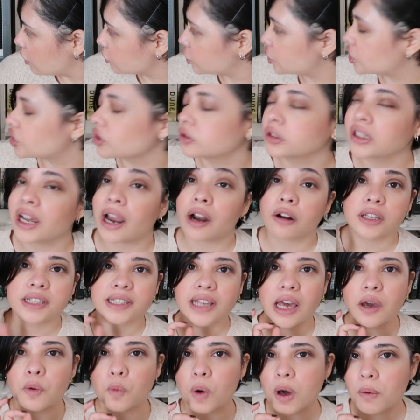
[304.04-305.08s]
oh, Solaris.
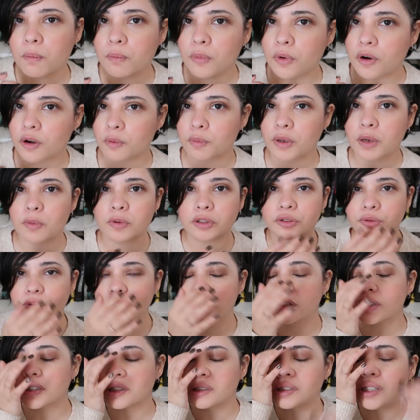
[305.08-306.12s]
I want more people to
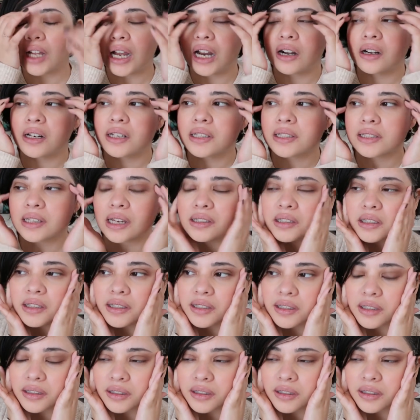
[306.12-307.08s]
read Solaris. I love